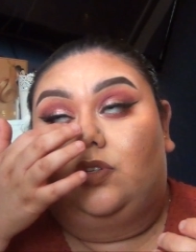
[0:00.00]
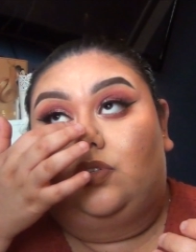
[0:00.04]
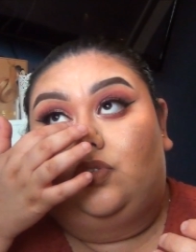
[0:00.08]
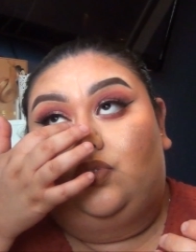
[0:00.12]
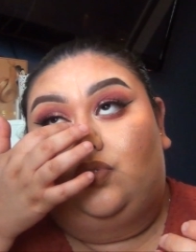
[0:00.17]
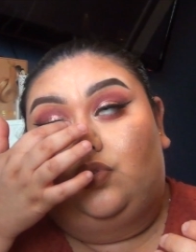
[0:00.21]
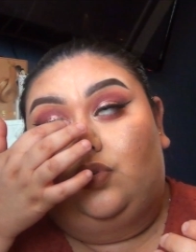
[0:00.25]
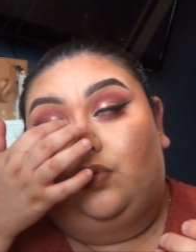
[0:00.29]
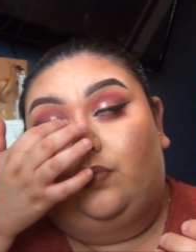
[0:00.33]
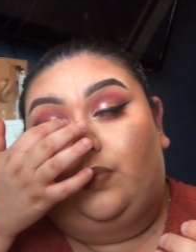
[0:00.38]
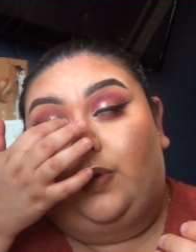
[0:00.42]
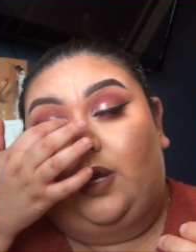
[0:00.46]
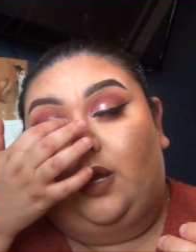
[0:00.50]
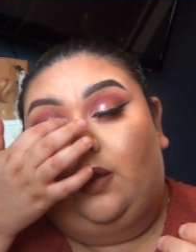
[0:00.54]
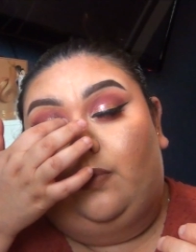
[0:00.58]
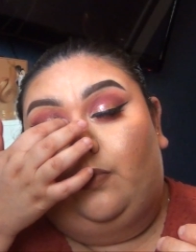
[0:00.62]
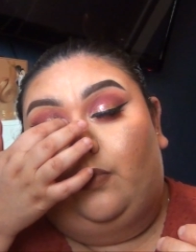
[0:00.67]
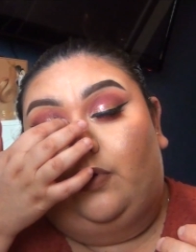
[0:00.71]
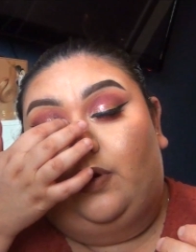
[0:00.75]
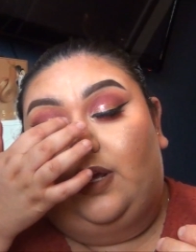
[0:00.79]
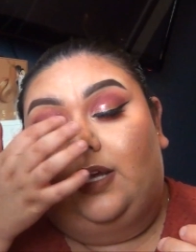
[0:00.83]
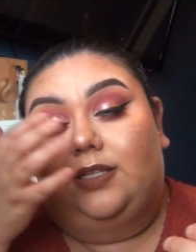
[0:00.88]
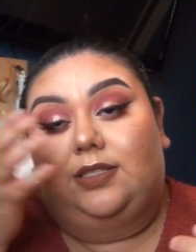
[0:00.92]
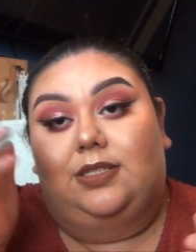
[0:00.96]
Drew
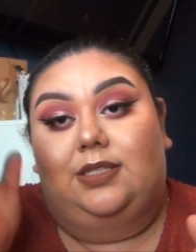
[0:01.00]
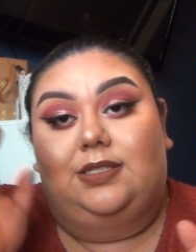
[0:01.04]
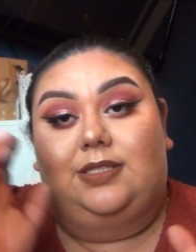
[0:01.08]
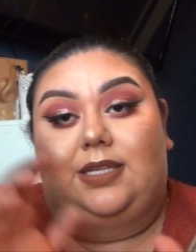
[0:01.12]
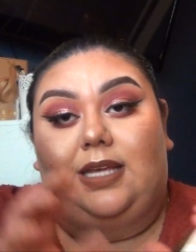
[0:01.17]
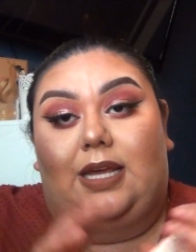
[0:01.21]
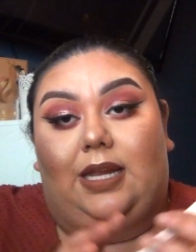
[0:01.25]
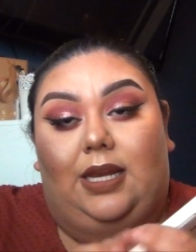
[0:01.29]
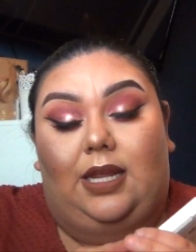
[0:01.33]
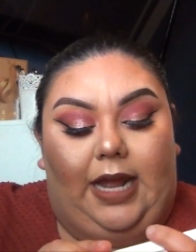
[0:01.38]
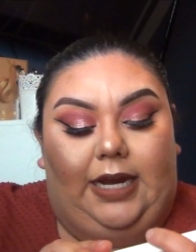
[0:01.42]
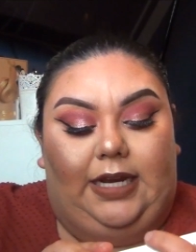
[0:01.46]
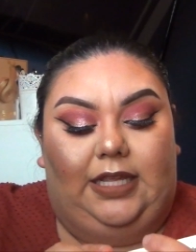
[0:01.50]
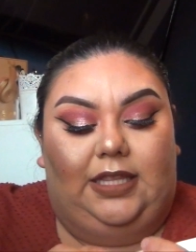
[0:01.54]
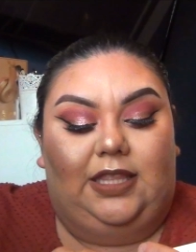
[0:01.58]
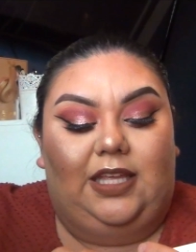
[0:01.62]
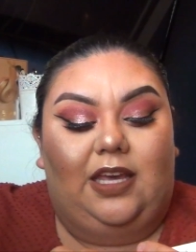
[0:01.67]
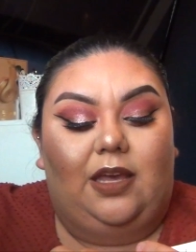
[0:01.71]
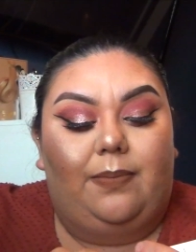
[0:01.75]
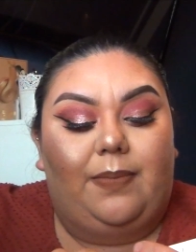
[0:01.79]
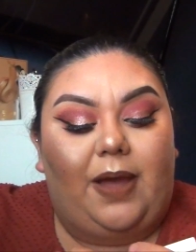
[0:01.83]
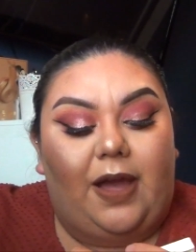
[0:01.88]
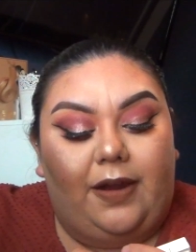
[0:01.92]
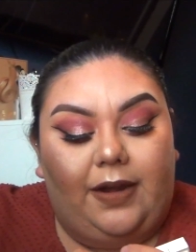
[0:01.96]
Barrymore hasn't said
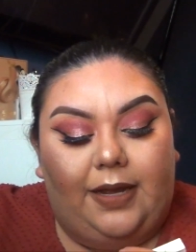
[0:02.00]
anything about